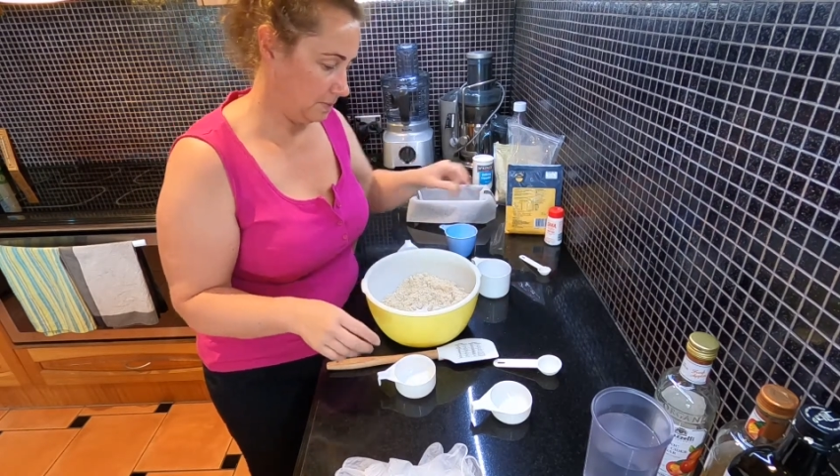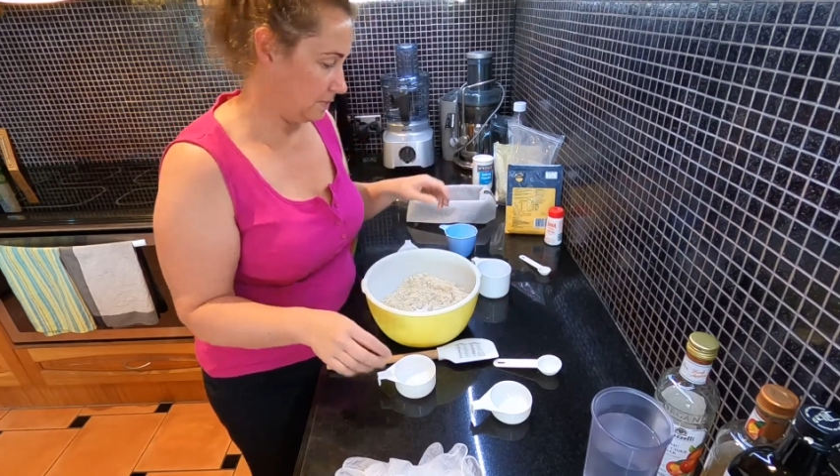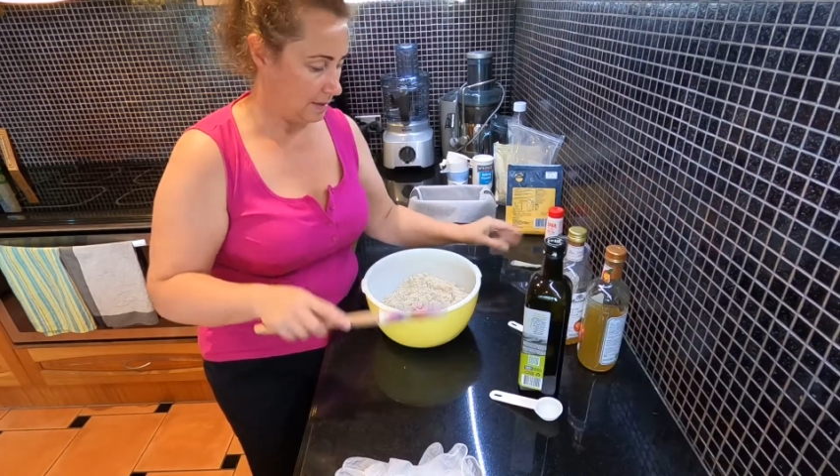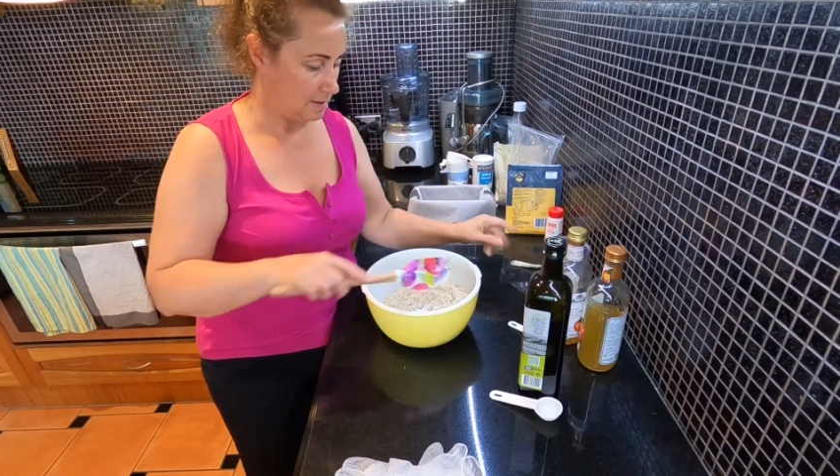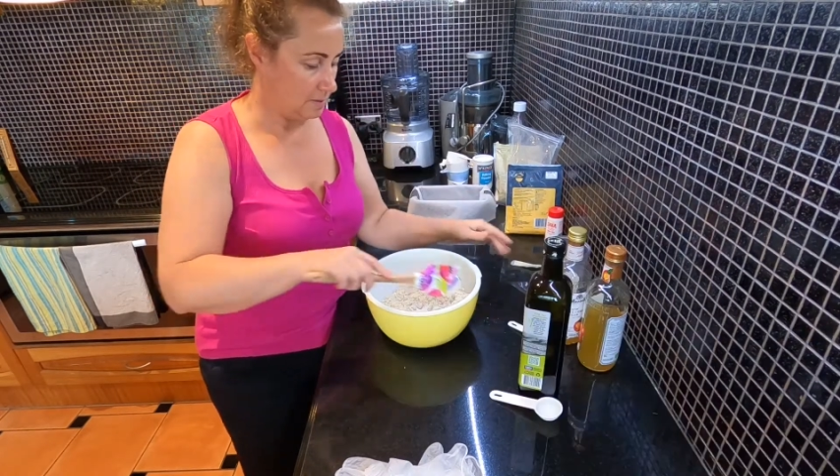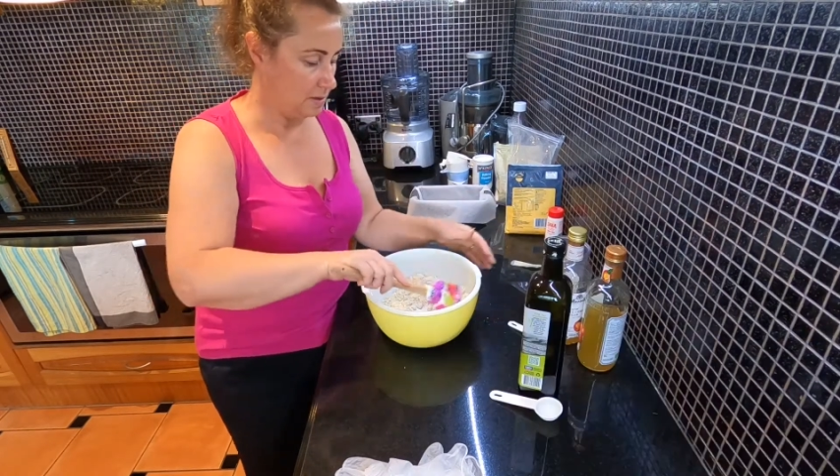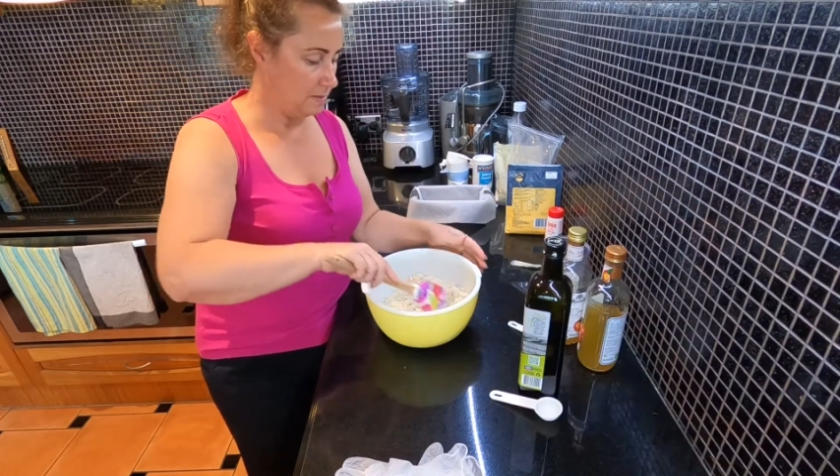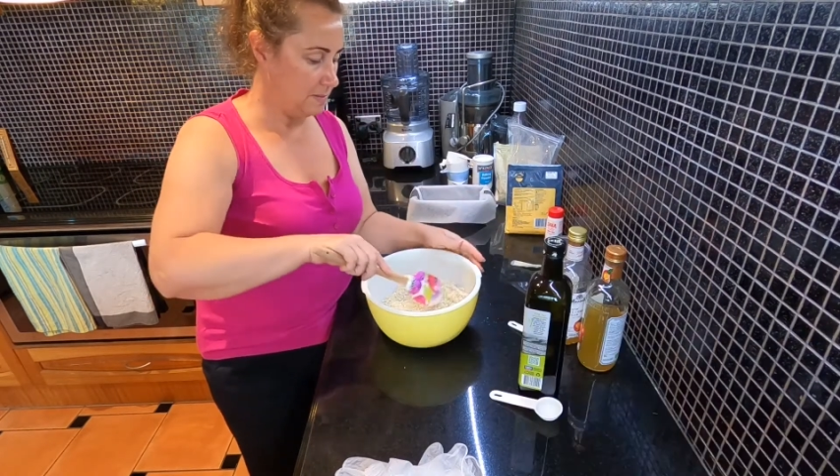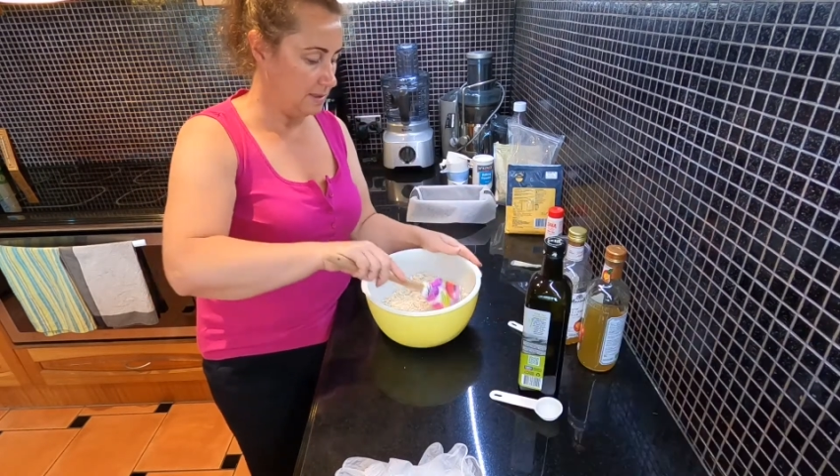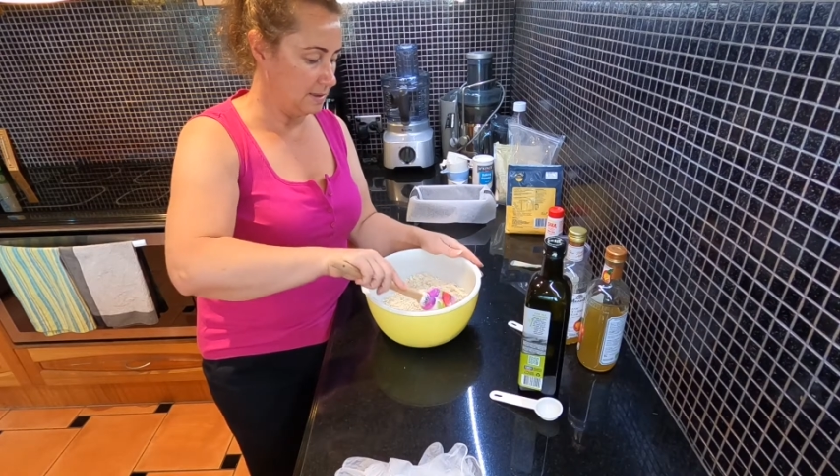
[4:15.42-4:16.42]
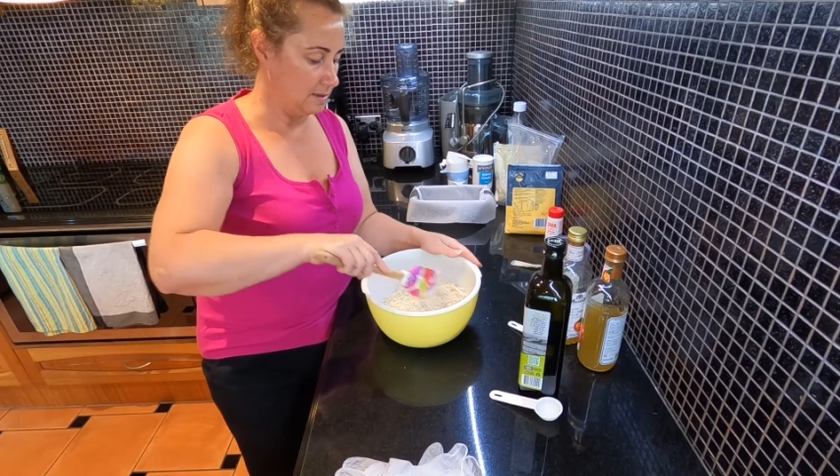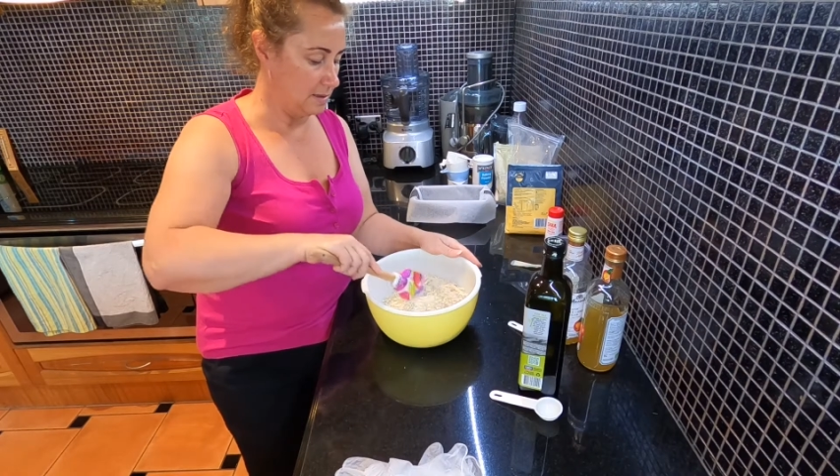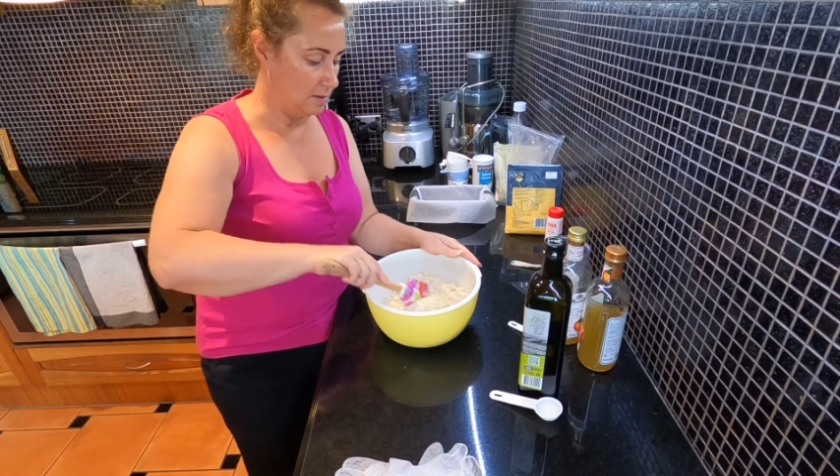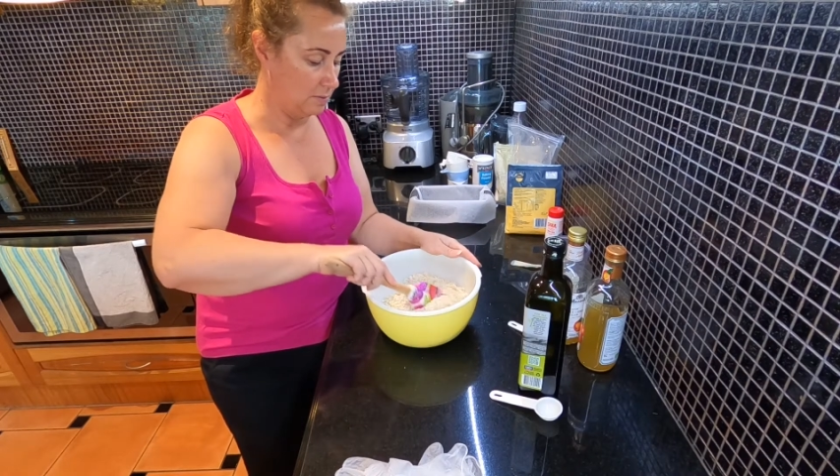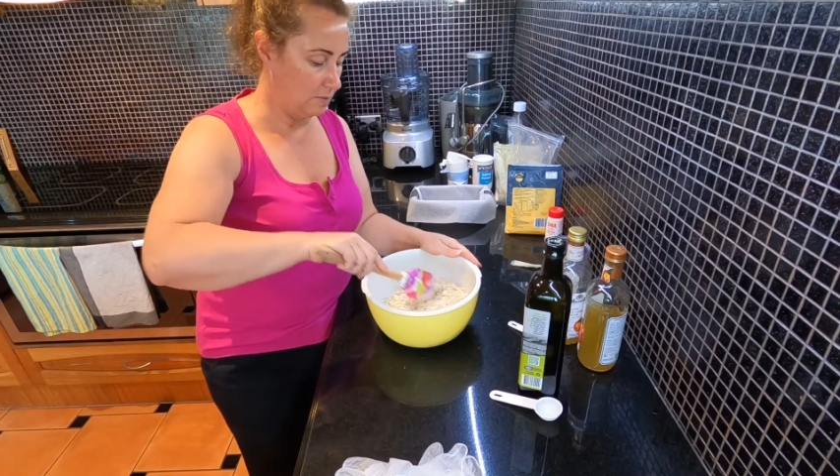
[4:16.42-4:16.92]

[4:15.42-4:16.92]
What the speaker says: So just mix the salt